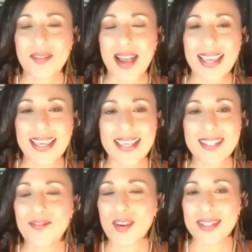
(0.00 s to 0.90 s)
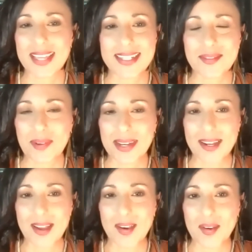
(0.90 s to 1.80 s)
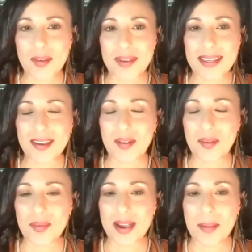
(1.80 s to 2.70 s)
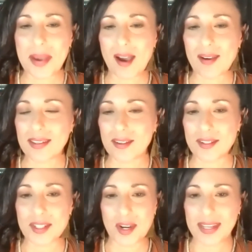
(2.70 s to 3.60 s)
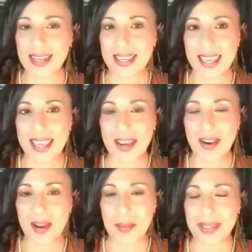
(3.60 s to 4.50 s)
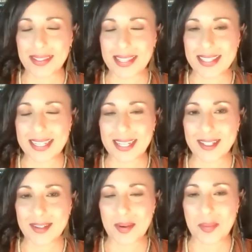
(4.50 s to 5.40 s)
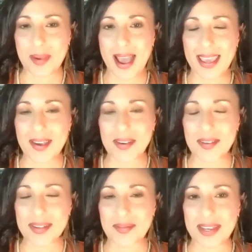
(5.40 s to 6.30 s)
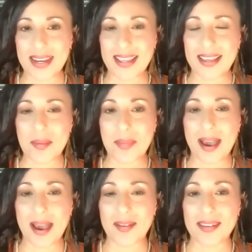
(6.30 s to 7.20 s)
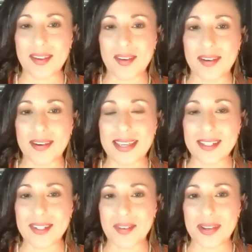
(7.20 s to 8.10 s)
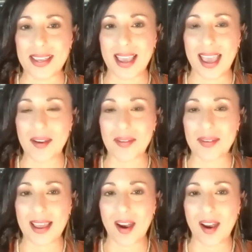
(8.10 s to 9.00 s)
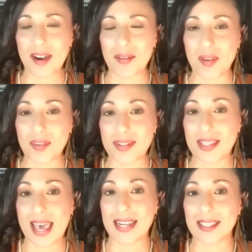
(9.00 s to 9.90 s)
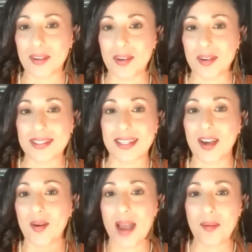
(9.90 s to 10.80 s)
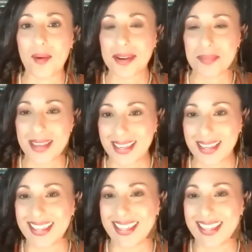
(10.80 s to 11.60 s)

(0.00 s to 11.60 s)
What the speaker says: I guess first I just want to know, about your journey to get here. I mean, listening to your bio and reading about your history, I don't know if there's a lot of little girls that go, I want to be